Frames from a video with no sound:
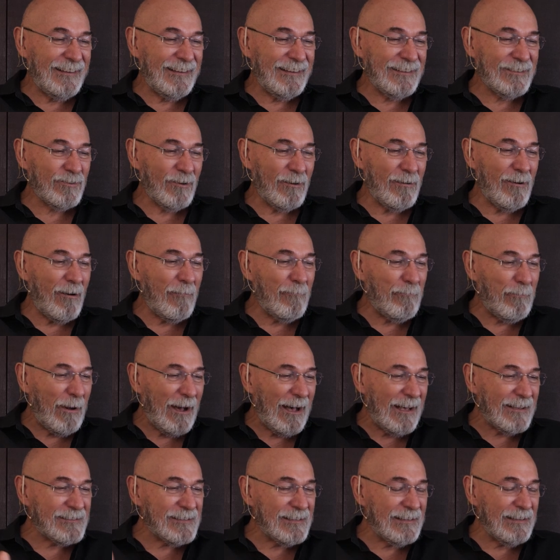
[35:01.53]
So I'm
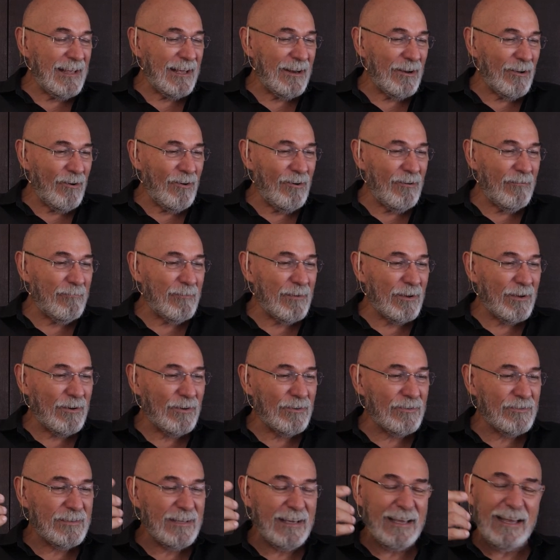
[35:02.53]
passing that on
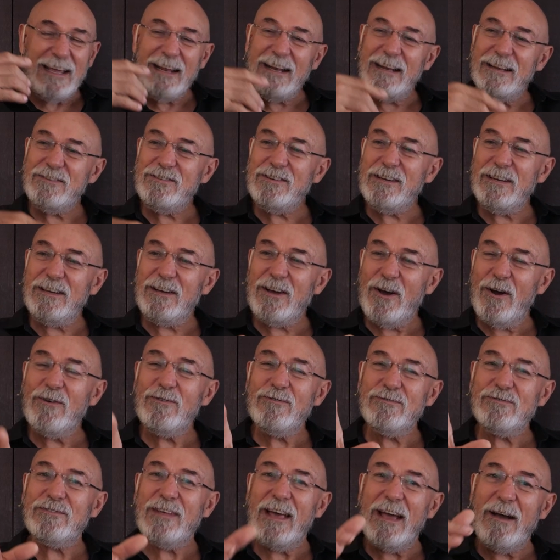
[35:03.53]
because the energy
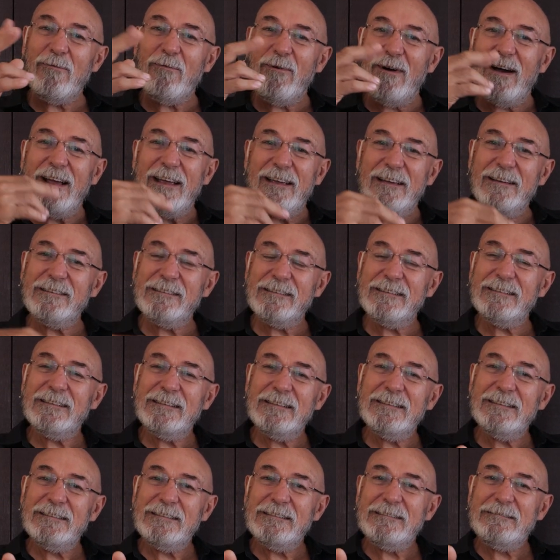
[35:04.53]
goes that way.
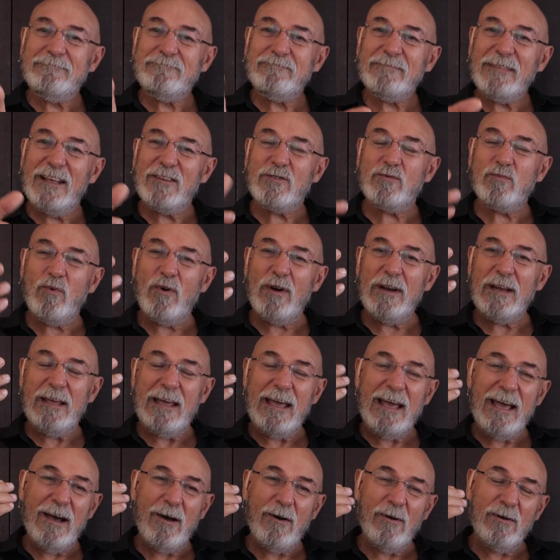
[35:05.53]
It's what,
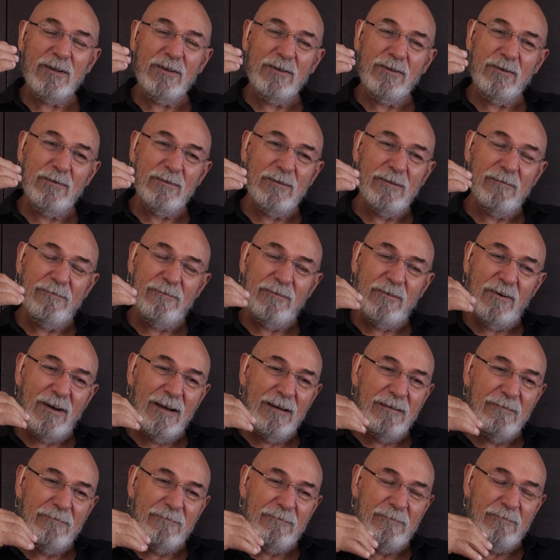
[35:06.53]
how you, the
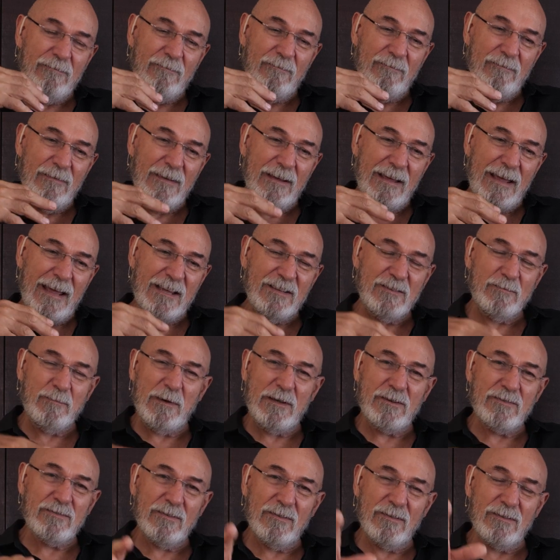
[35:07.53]
five
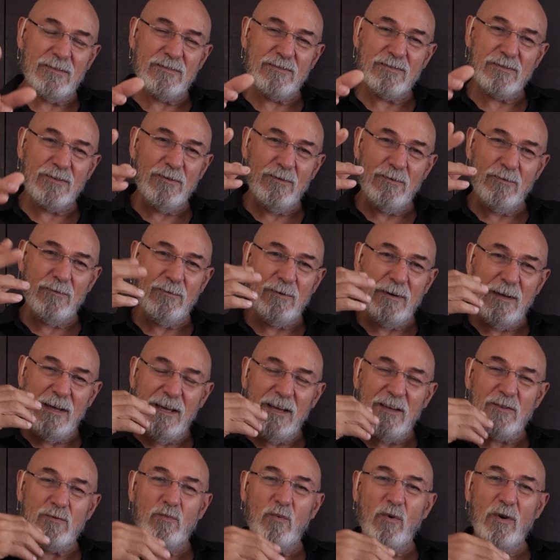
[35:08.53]
aspects of the school
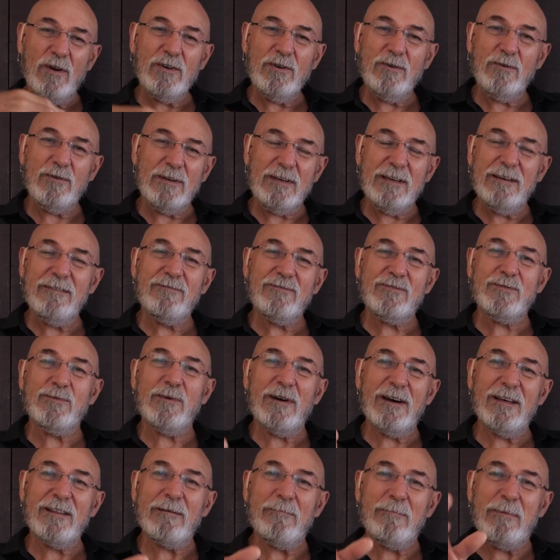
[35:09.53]
is what you give to
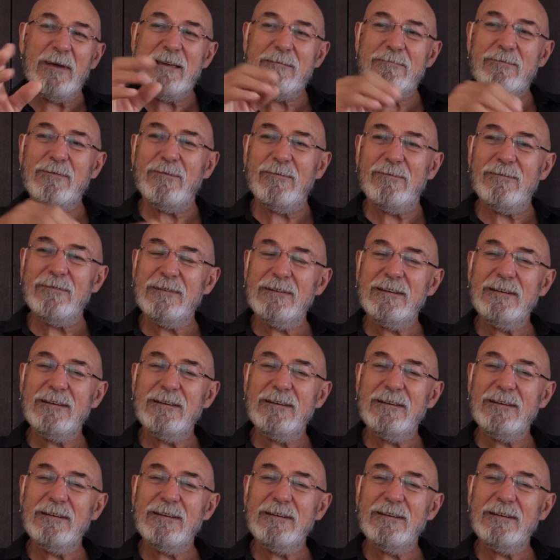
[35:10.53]
other people.